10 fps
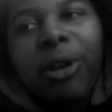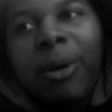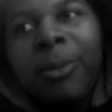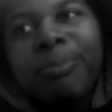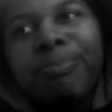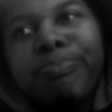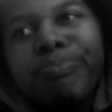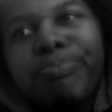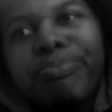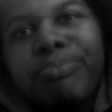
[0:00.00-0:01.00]
But
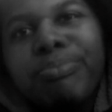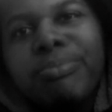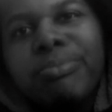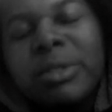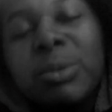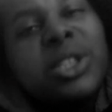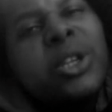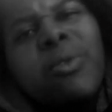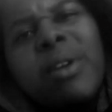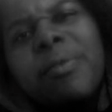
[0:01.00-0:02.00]
it's
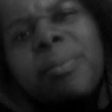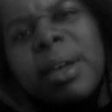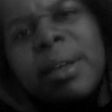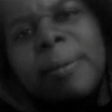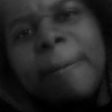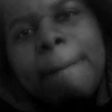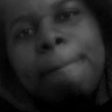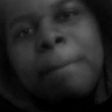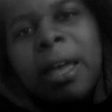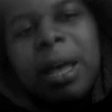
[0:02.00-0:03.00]
still rough, man.
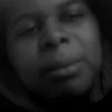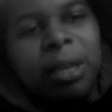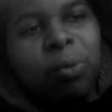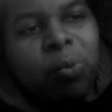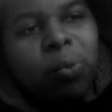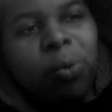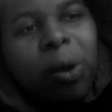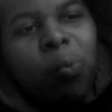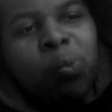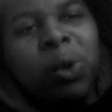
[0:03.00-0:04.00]
I mean,
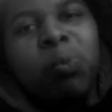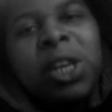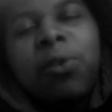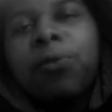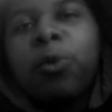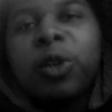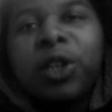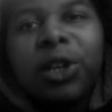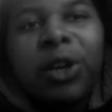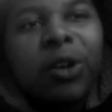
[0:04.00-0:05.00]
when you're
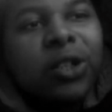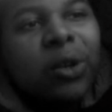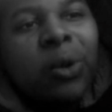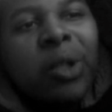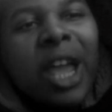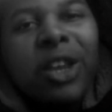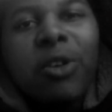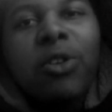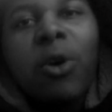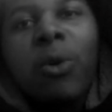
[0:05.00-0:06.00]
14 years old
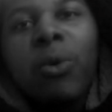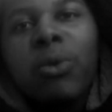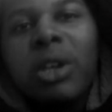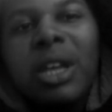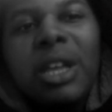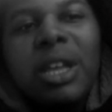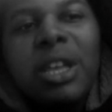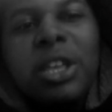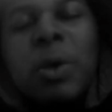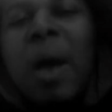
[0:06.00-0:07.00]
and you're told
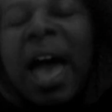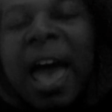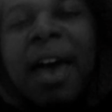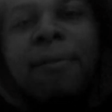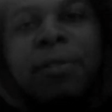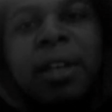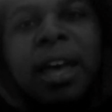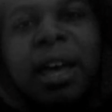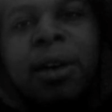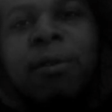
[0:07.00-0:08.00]
you have
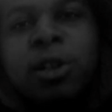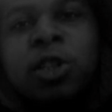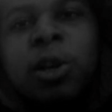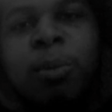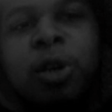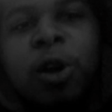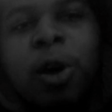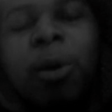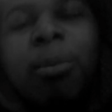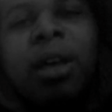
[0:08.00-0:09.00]
to have a summer
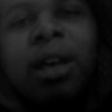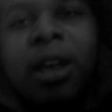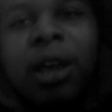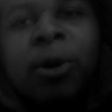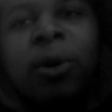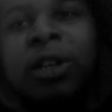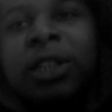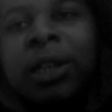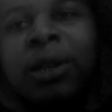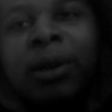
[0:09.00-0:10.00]
job in
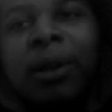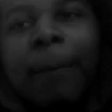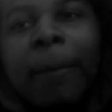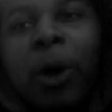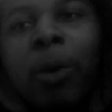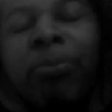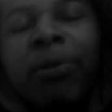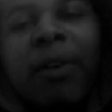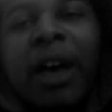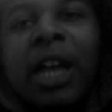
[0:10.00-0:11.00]
order to help
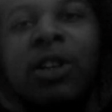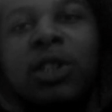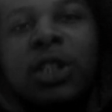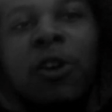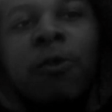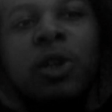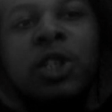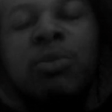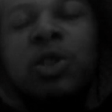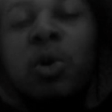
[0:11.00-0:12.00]
provide yourself
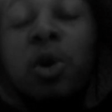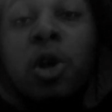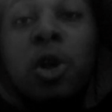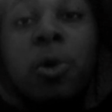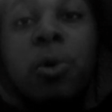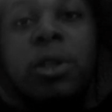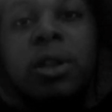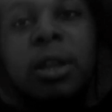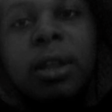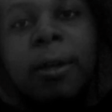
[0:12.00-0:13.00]
with some sort of
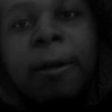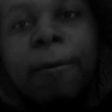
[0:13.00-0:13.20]
clothing